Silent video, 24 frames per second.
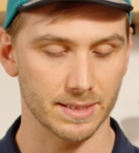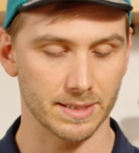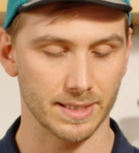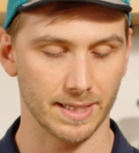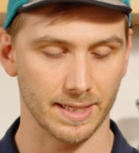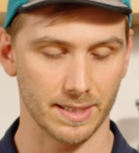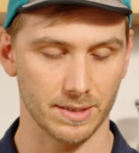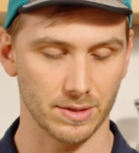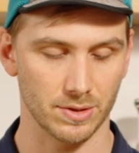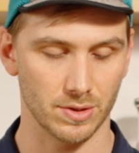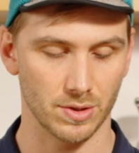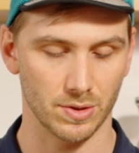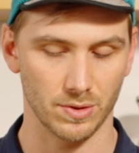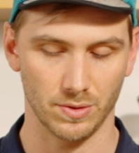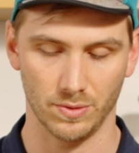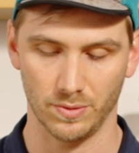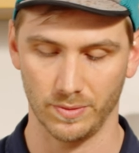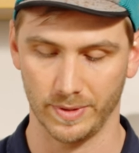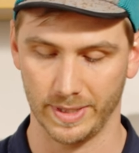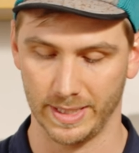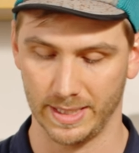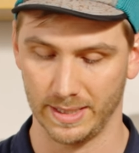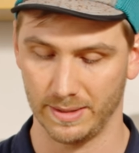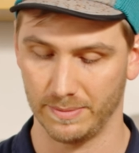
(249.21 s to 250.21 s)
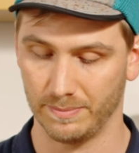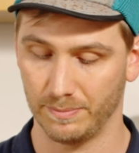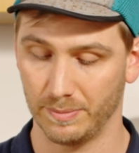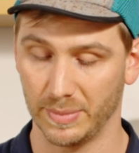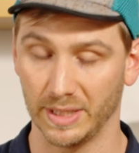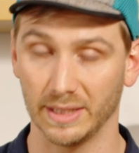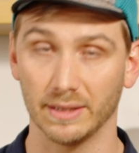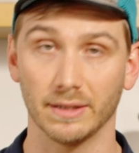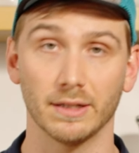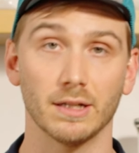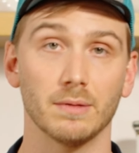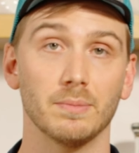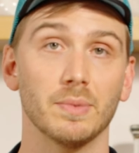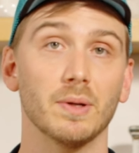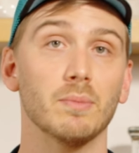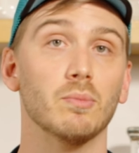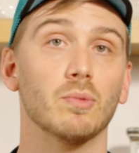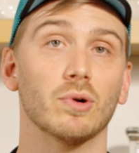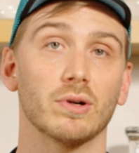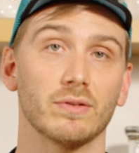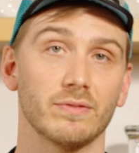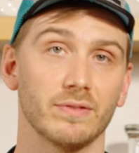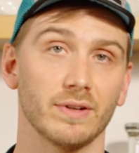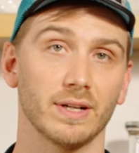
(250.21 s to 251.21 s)
tend to be a little bit
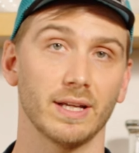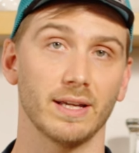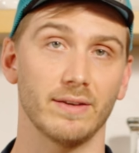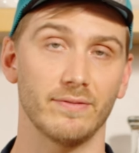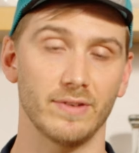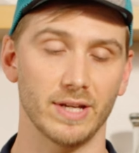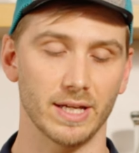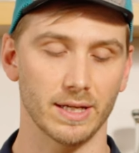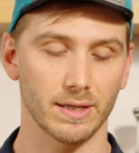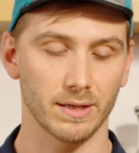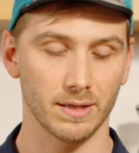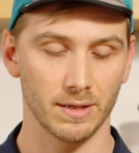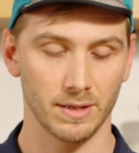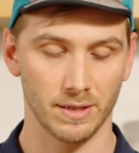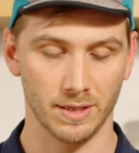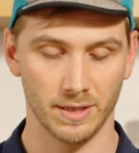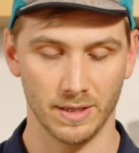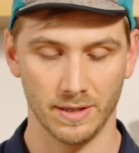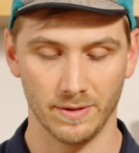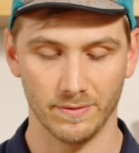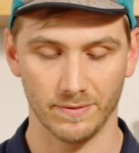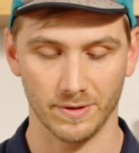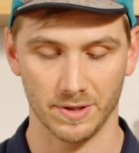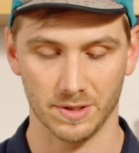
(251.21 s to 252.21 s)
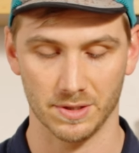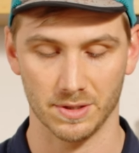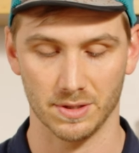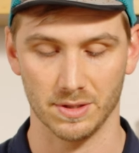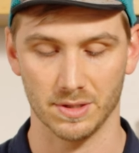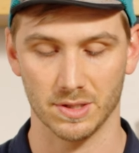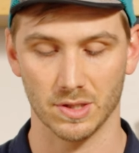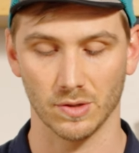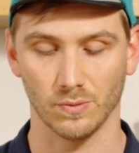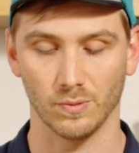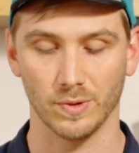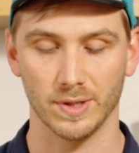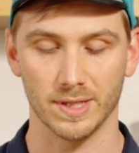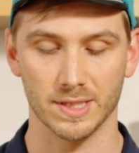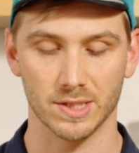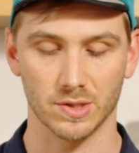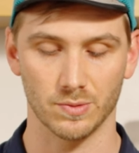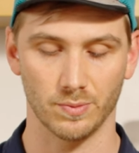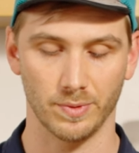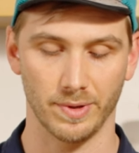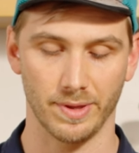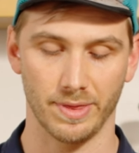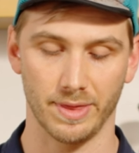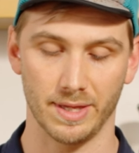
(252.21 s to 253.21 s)
more forgiving versus the ones
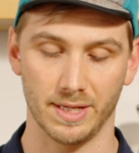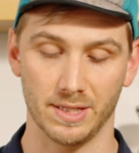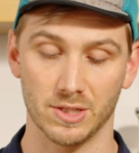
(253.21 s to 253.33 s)
with the